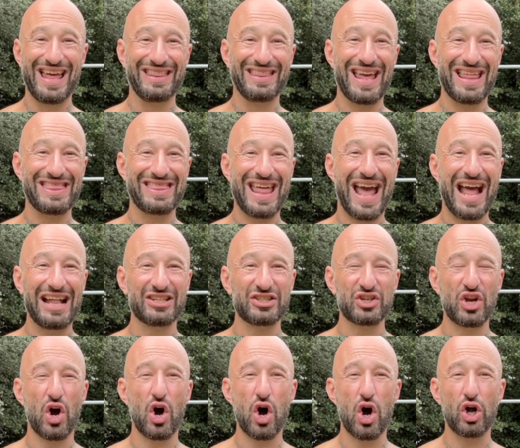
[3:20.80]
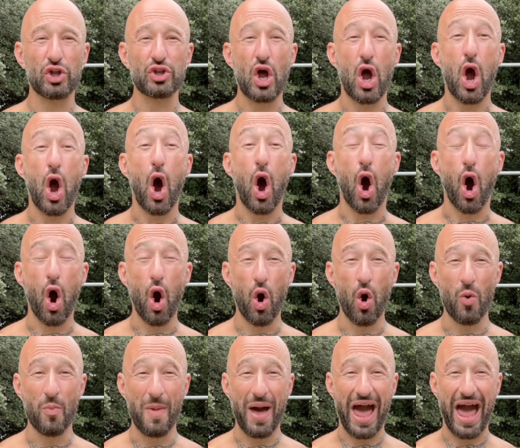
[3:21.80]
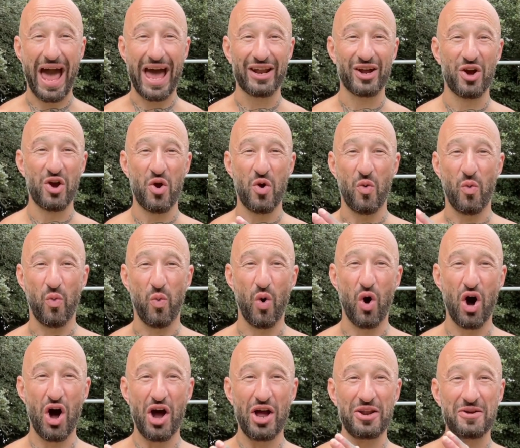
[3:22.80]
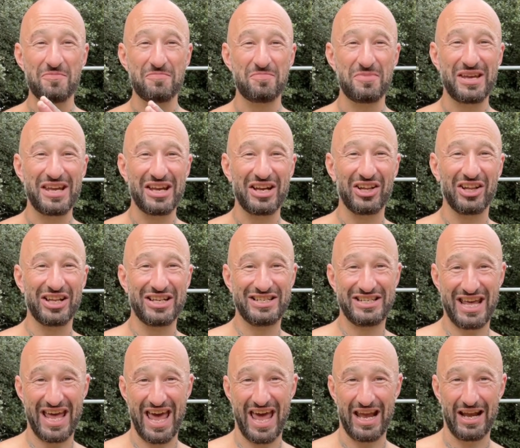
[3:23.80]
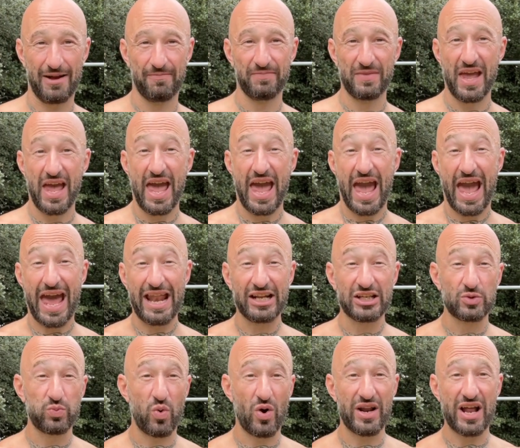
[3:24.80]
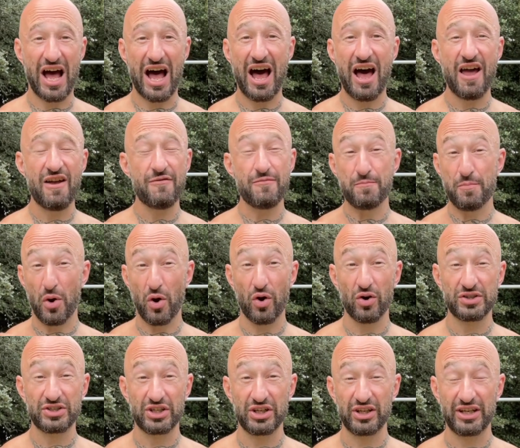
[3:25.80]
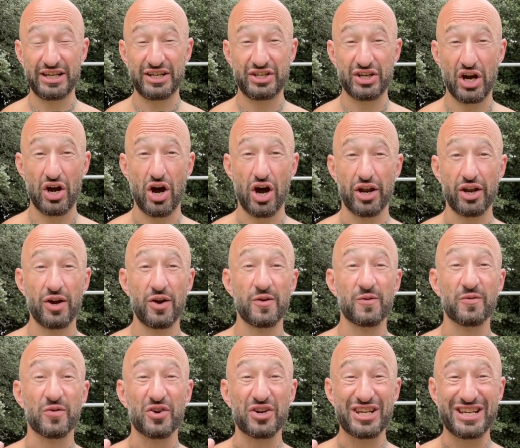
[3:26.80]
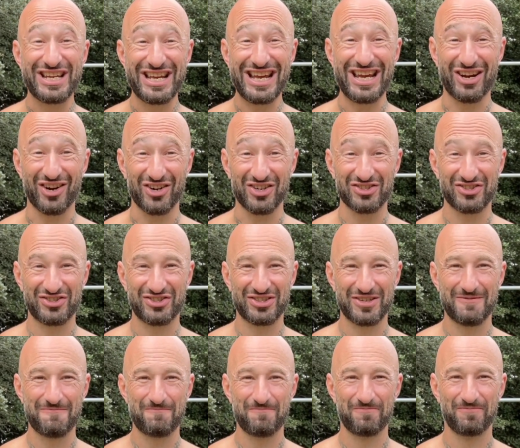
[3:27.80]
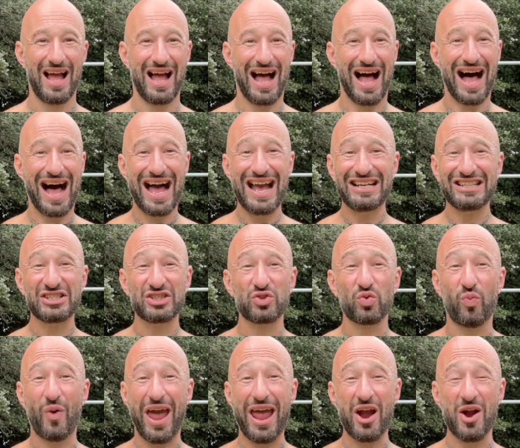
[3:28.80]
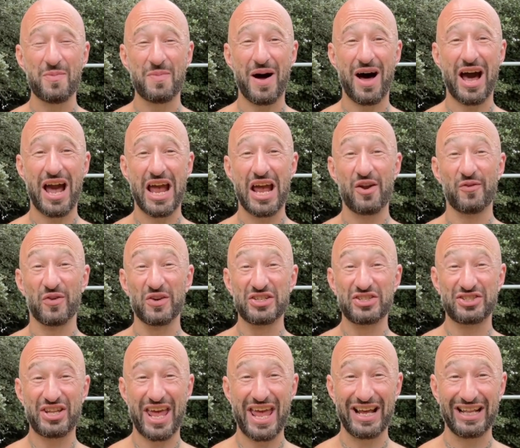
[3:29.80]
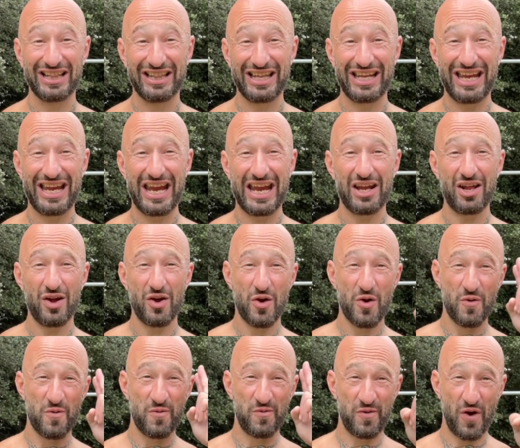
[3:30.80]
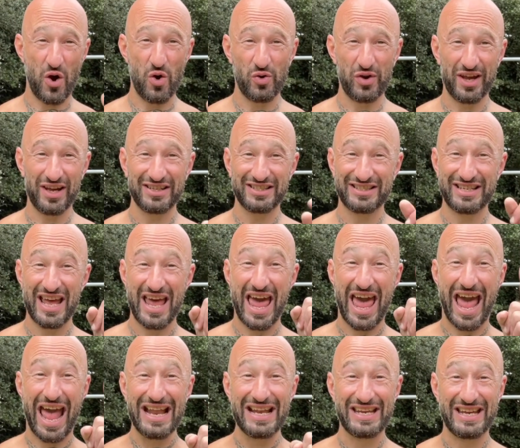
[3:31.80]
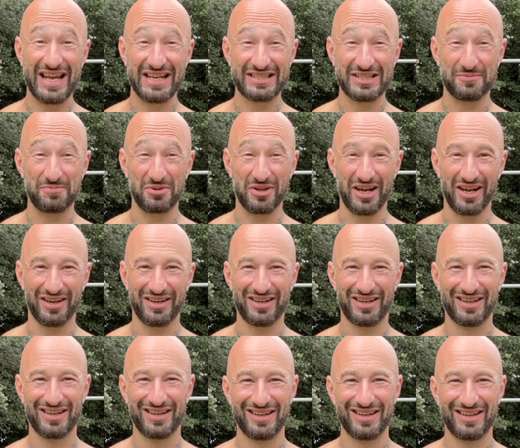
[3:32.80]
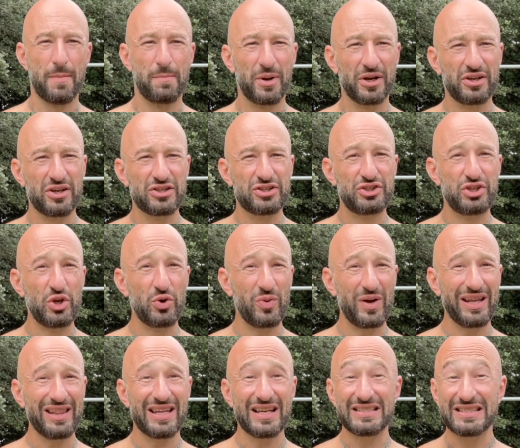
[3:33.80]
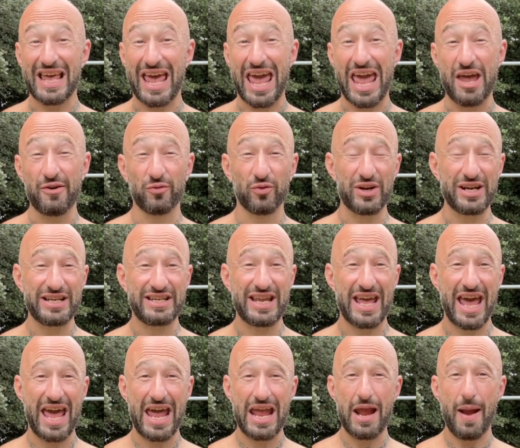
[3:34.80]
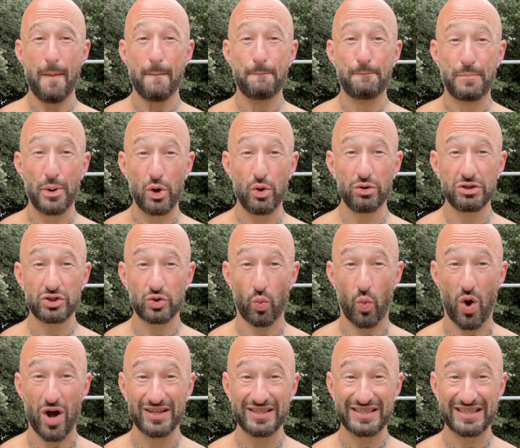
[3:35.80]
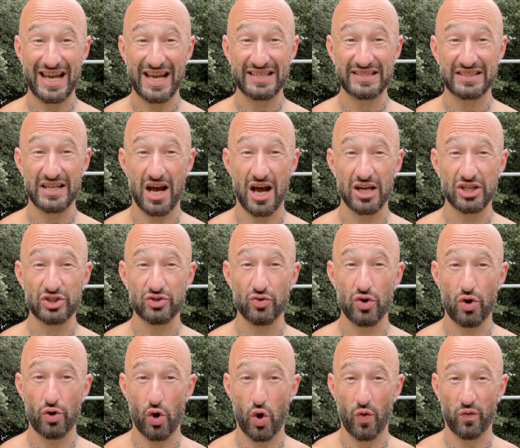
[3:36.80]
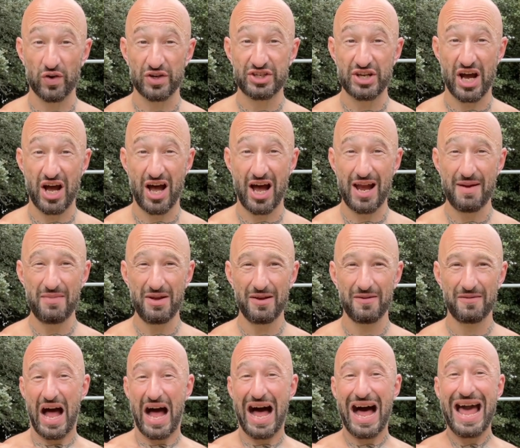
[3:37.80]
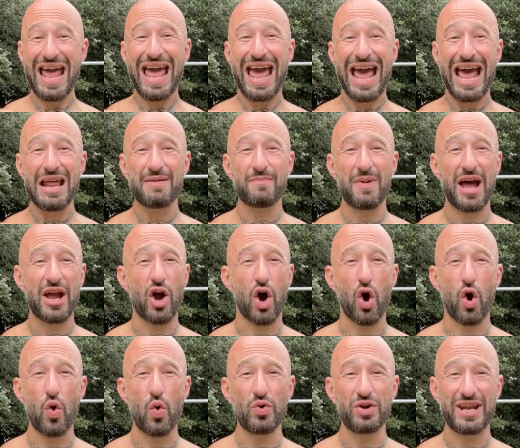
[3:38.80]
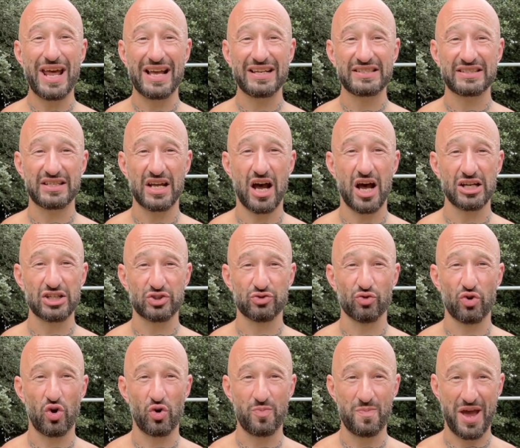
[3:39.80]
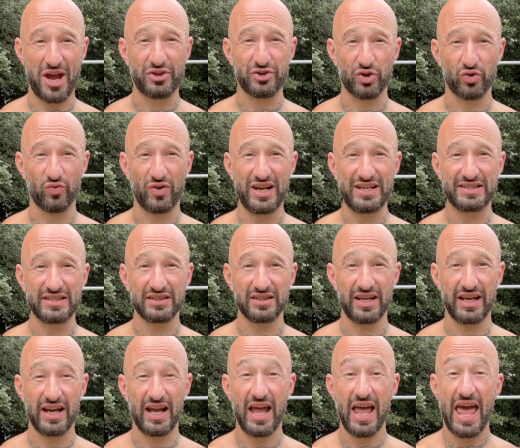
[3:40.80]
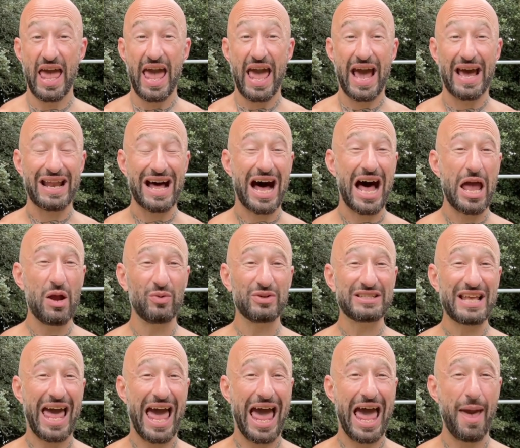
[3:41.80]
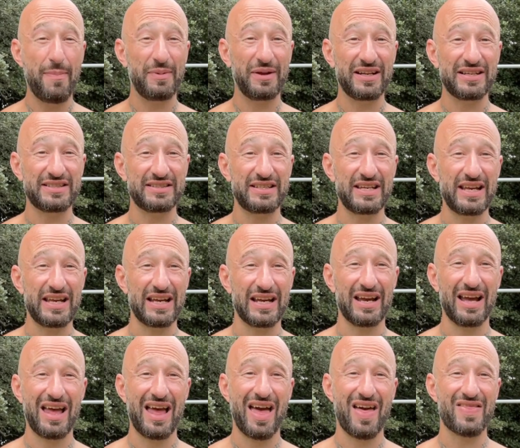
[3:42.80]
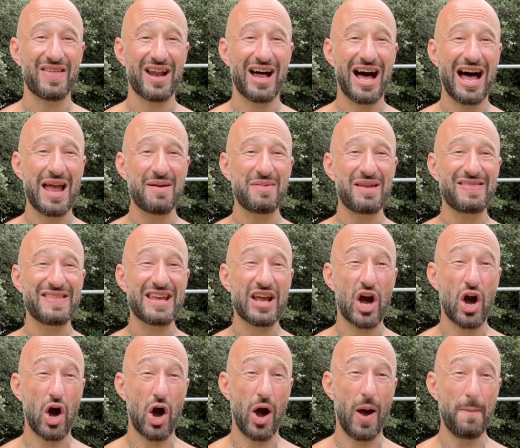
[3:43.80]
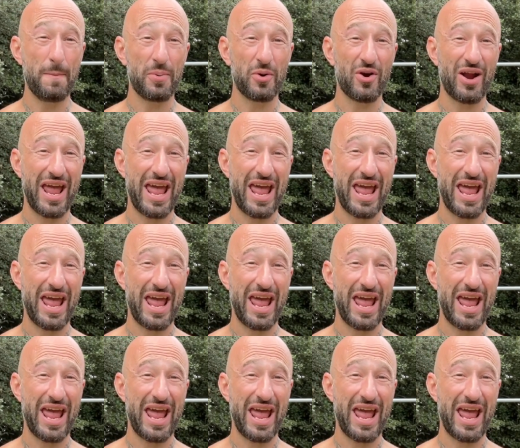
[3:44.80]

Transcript: that that's called OMAD, one meal a day and it's what I've personally done for years. I swear by it for staying lean, focused, and disciplined. But does doing this every day boost one's testosterone over time? I had my own testosterone measured recently, and I was happy to see that I'm in the upper